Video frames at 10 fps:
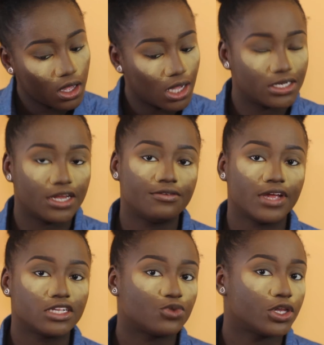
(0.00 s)
And
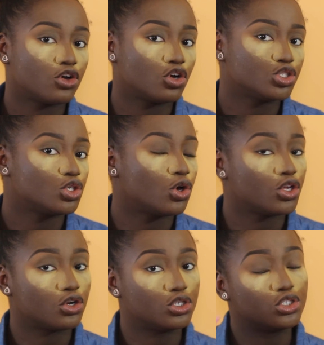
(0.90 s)
areas where you contour
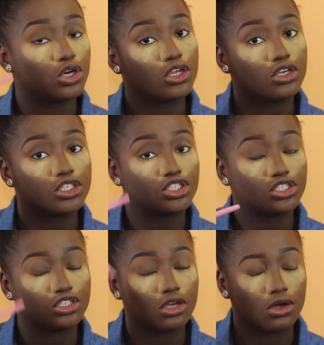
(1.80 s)
your
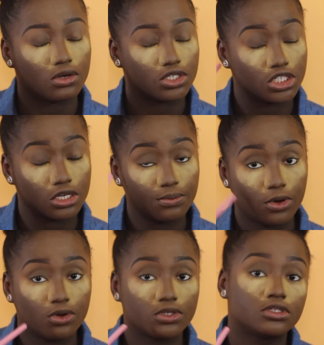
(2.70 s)

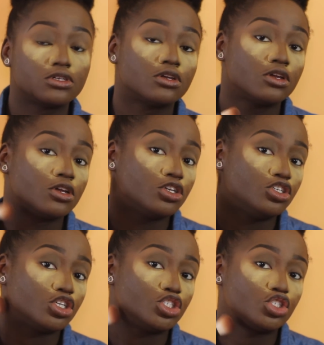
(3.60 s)
cheekbones,
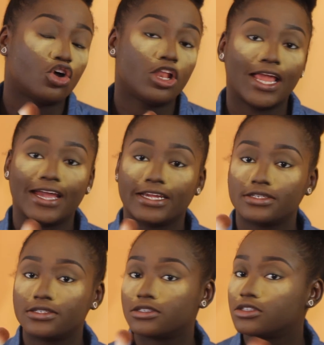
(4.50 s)
your
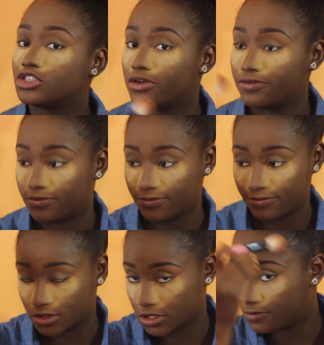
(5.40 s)
jawline,
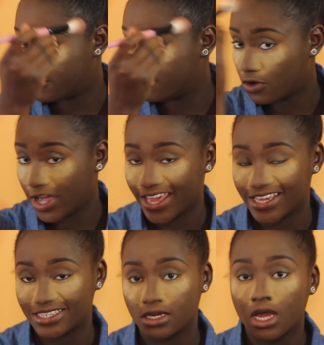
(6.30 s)
the
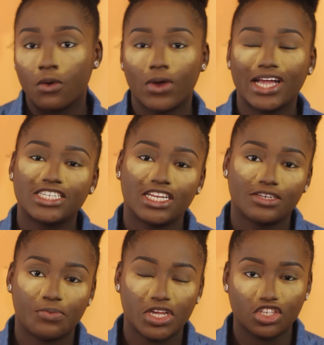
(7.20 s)
forehead. Well, actually,
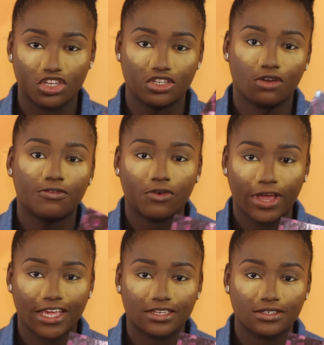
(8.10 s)
it depends on your
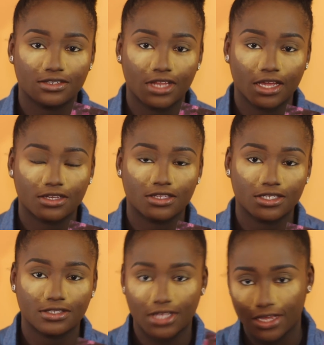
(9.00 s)
forehead. Like
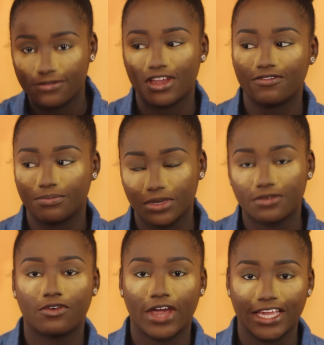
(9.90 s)
if you have a big
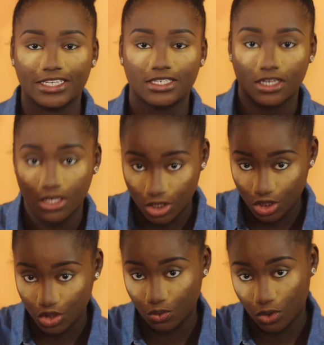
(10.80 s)
forehead,
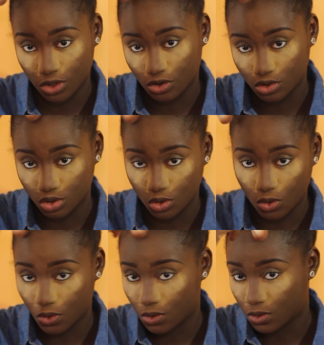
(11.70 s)
you want to
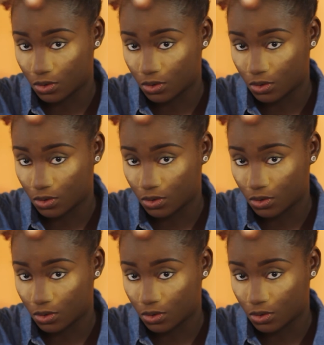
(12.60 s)
contour